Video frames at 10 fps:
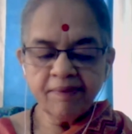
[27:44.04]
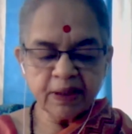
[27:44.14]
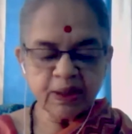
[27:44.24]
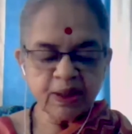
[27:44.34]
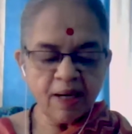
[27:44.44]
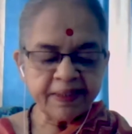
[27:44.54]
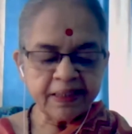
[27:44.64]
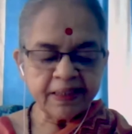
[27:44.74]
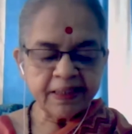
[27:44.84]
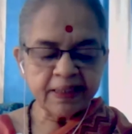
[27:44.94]
A
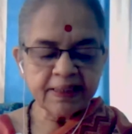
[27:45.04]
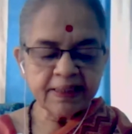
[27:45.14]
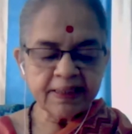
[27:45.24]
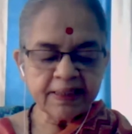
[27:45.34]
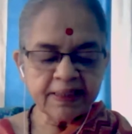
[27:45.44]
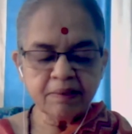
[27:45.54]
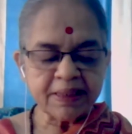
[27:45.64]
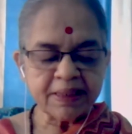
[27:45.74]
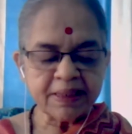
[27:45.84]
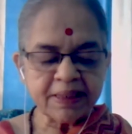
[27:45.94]
philosophical
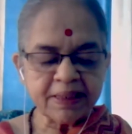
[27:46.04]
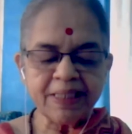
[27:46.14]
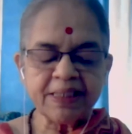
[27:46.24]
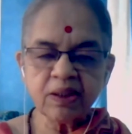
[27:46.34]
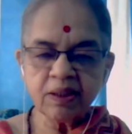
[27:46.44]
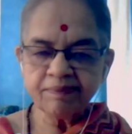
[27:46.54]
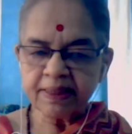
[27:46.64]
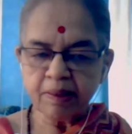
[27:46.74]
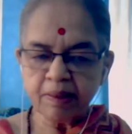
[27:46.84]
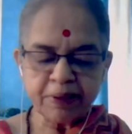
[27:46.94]
system is constructed
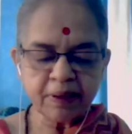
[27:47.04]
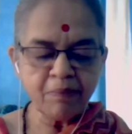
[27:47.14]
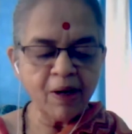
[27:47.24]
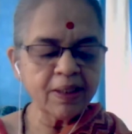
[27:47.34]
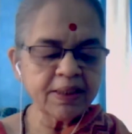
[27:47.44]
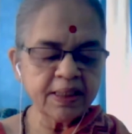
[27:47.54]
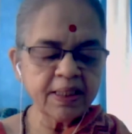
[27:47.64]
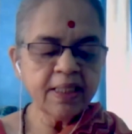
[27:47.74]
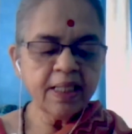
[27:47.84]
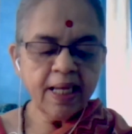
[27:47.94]
on the basis of its
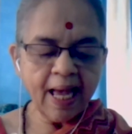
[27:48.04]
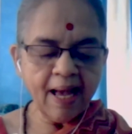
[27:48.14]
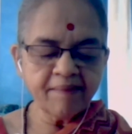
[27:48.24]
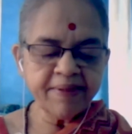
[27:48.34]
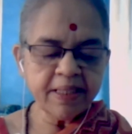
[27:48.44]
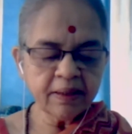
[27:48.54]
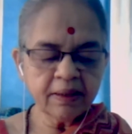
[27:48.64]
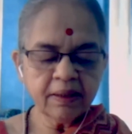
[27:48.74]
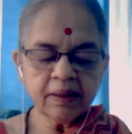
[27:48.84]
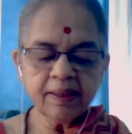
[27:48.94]
epistemology,
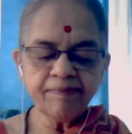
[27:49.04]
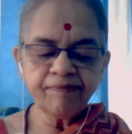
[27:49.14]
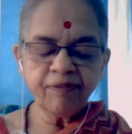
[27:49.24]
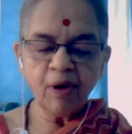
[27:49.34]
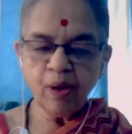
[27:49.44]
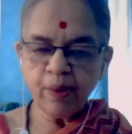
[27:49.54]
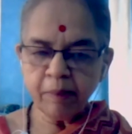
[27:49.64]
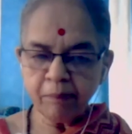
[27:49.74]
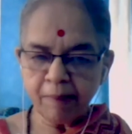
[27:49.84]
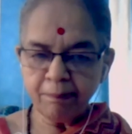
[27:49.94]
having the
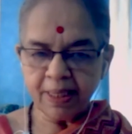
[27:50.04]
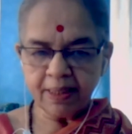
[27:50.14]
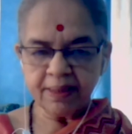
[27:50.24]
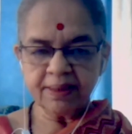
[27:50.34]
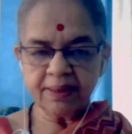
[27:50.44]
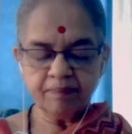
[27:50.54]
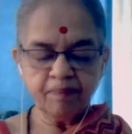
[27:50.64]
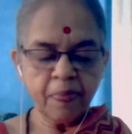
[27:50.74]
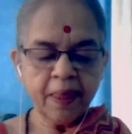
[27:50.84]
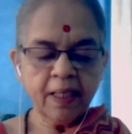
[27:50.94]
following members.
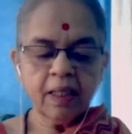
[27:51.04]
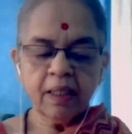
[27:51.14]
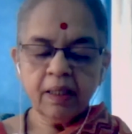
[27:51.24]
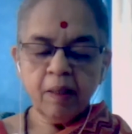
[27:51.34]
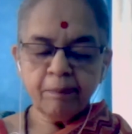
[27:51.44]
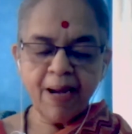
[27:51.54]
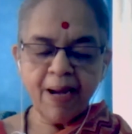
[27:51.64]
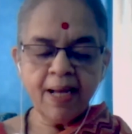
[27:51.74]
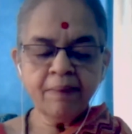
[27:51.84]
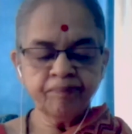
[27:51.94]
Prama,
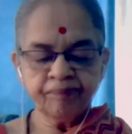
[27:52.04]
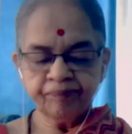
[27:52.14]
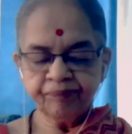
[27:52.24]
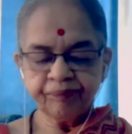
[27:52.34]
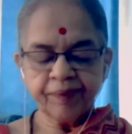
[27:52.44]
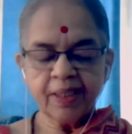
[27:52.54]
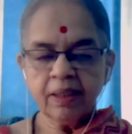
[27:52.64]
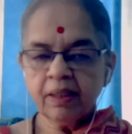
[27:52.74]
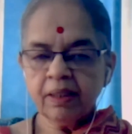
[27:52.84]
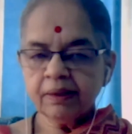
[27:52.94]

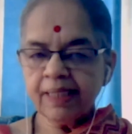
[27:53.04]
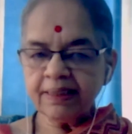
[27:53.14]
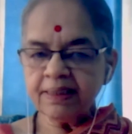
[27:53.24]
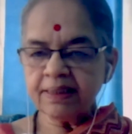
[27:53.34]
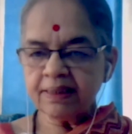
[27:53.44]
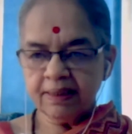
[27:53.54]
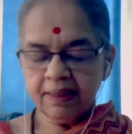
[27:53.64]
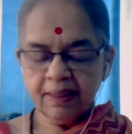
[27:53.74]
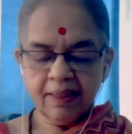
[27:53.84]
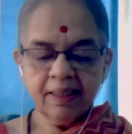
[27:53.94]
that is,
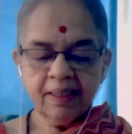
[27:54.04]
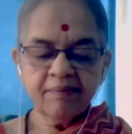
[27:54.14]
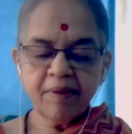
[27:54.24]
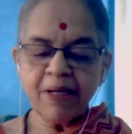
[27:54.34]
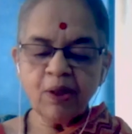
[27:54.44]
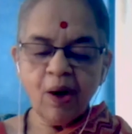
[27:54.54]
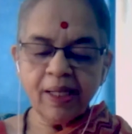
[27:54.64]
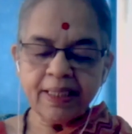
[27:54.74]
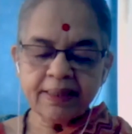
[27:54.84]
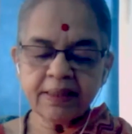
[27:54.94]
we may call
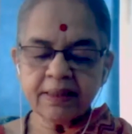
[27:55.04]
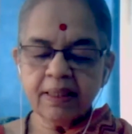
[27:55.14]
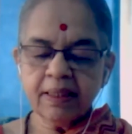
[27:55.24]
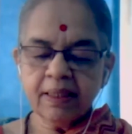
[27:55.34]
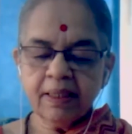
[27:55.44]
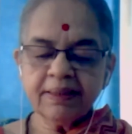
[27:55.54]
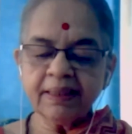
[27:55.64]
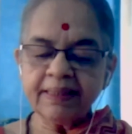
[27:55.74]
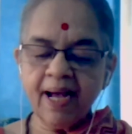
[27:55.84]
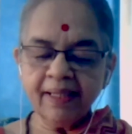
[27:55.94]
it
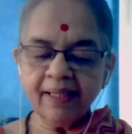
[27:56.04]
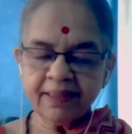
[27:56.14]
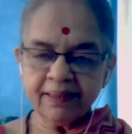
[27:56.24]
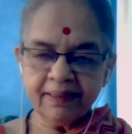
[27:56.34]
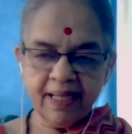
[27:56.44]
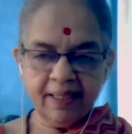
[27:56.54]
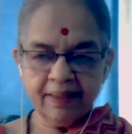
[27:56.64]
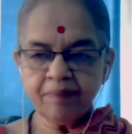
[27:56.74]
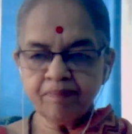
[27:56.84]
yathartha jnana,